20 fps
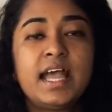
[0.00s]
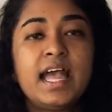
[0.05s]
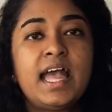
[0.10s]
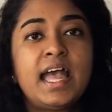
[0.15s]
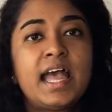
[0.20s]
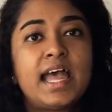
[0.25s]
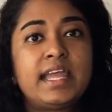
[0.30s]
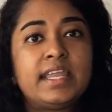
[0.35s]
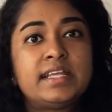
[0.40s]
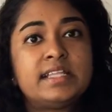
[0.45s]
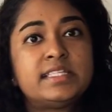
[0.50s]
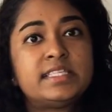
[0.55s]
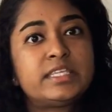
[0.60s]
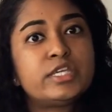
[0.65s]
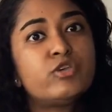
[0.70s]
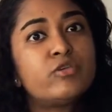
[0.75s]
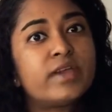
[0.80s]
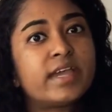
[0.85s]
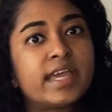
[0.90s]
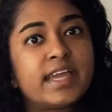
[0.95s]
And I'll see you
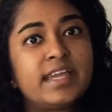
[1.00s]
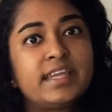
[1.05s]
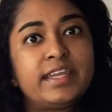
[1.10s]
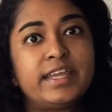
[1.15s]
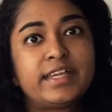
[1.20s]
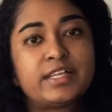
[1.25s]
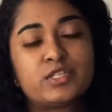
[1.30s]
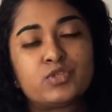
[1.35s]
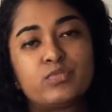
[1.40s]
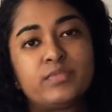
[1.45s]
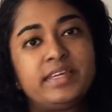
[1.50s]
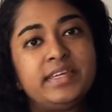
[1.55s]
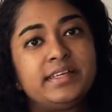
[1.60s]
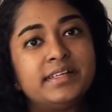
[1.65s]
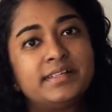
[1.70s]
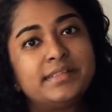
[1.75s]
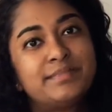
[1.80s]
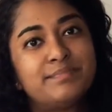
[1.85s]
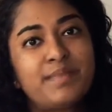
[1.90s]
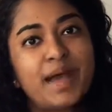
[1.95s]
again next week.
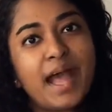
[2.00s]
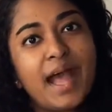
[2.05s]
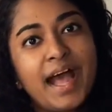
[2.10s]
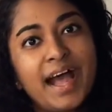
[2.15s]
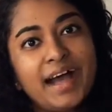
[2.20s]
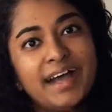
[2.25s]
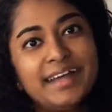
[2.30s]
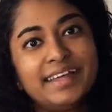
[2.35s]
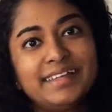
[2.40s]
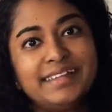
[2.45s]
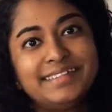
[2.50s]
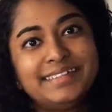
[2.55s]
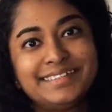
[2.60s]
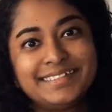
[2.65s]
Bye.